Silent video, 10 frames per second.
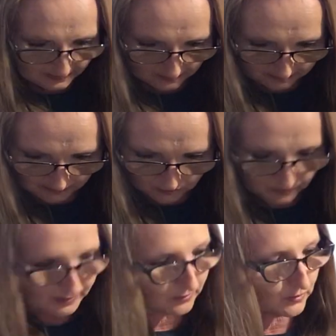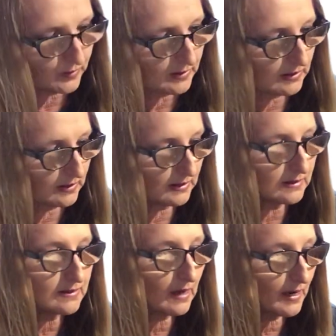especially when you're doing the
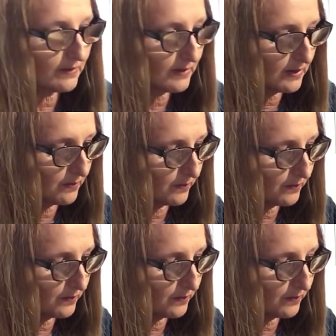inside of it.